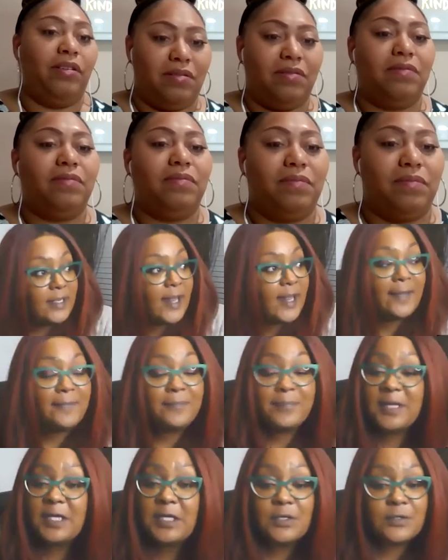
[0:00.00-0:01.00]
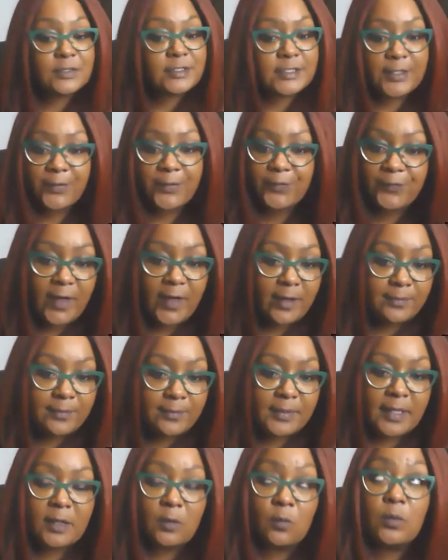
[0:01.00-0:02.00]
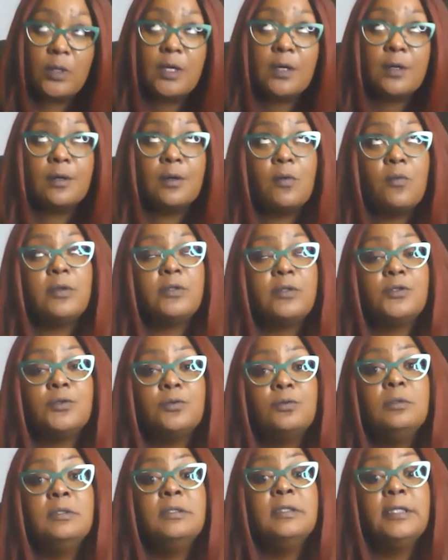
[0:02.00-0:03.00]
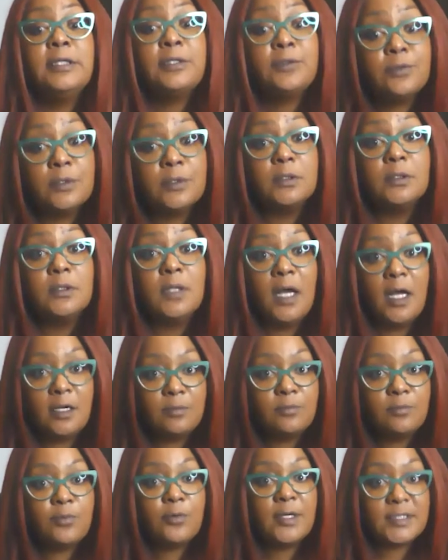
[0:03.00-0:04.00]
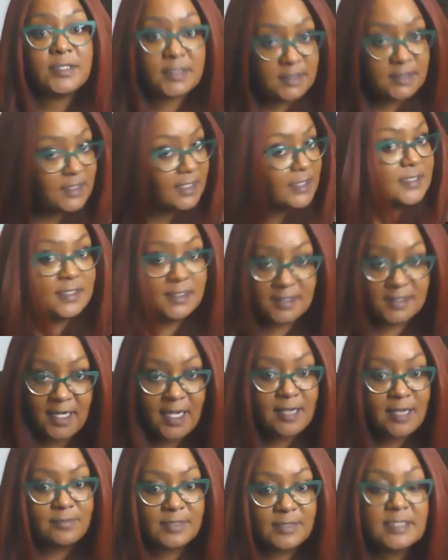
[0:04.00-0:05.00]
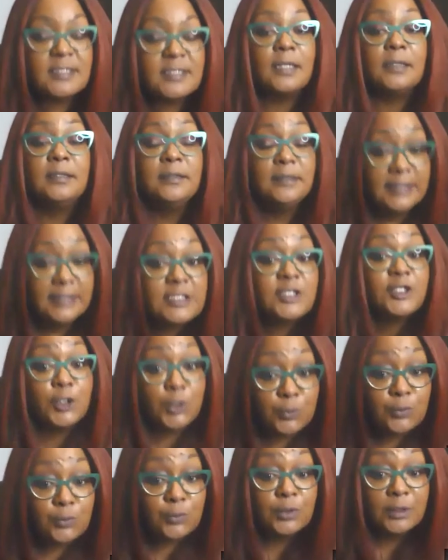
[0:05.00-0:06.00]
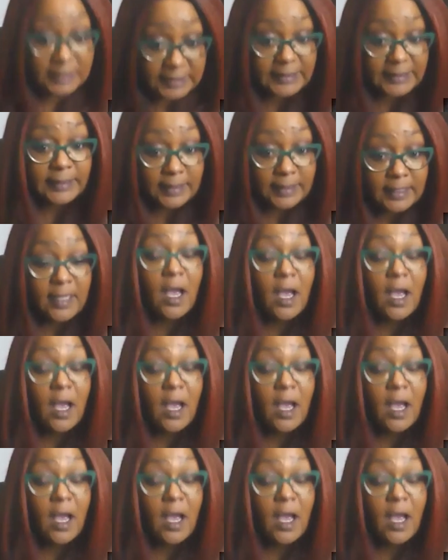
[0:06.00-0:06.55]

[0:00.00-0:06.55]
Right. And not beat yourself up. Like we are going through literal unprecedented times. It's literally